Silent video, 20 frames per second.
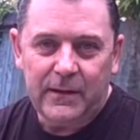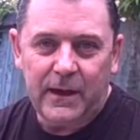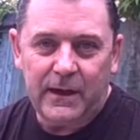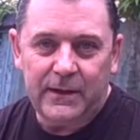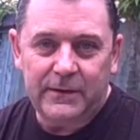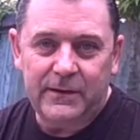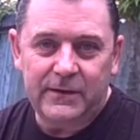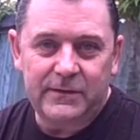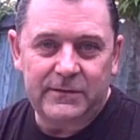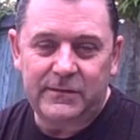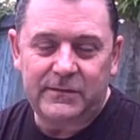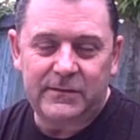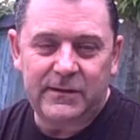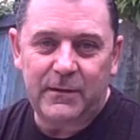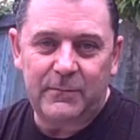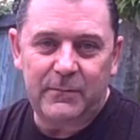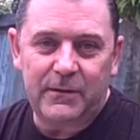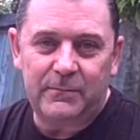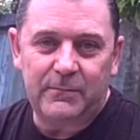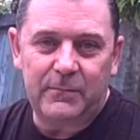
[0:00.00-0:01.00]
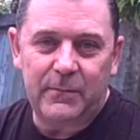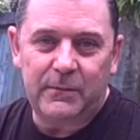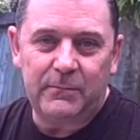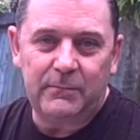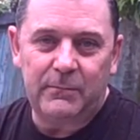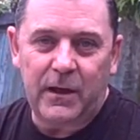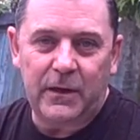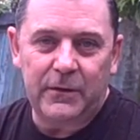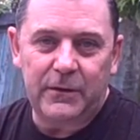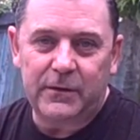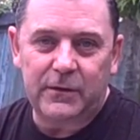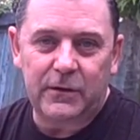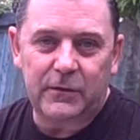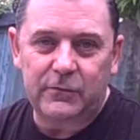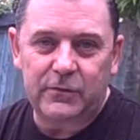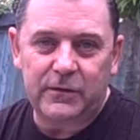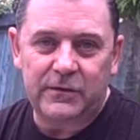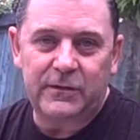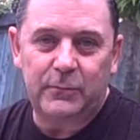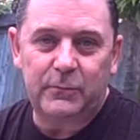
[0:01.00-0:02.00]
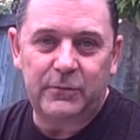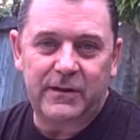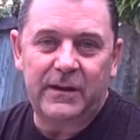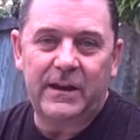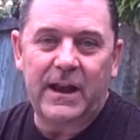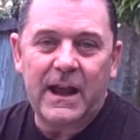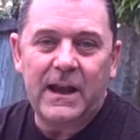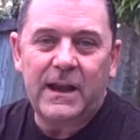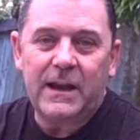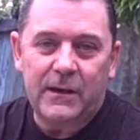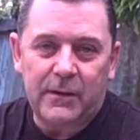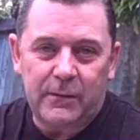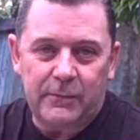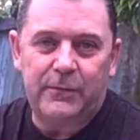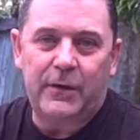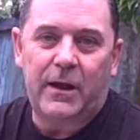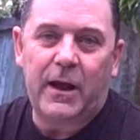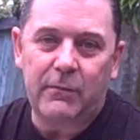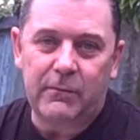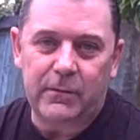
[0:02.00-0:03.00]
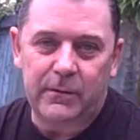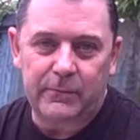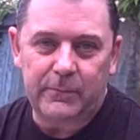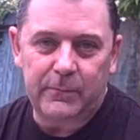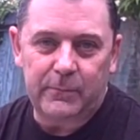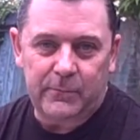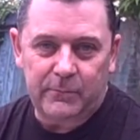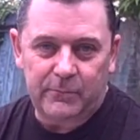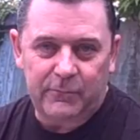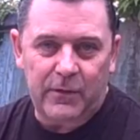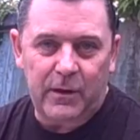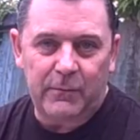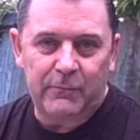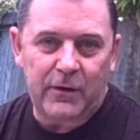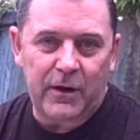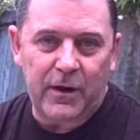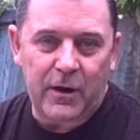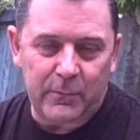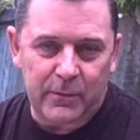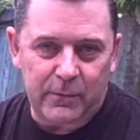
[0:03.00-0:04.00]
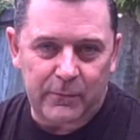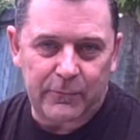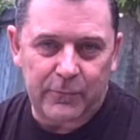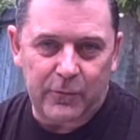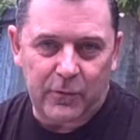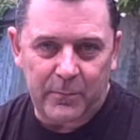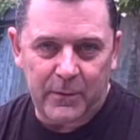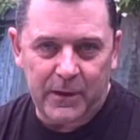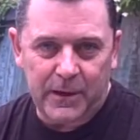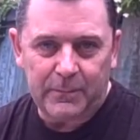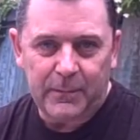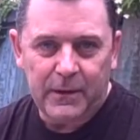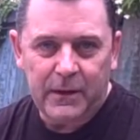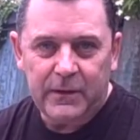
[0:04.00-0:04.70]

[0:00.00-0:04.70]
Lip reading: And it's the same in other countries. It was an alien environment for me.